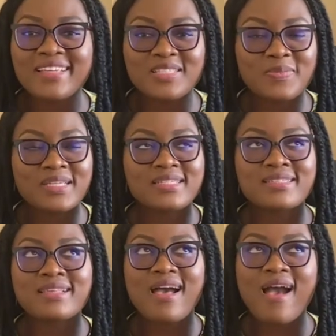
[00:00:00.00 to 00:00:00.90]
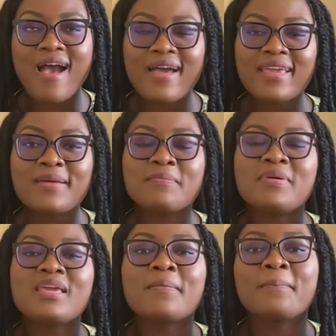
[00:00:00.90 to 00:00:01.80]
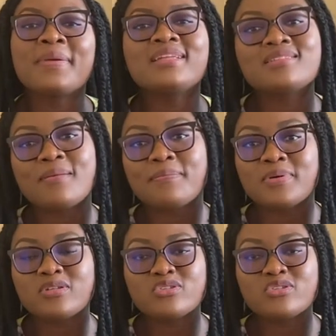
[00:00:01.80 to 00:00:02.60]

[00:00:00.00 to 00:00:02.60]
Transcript: is because I am being picked up.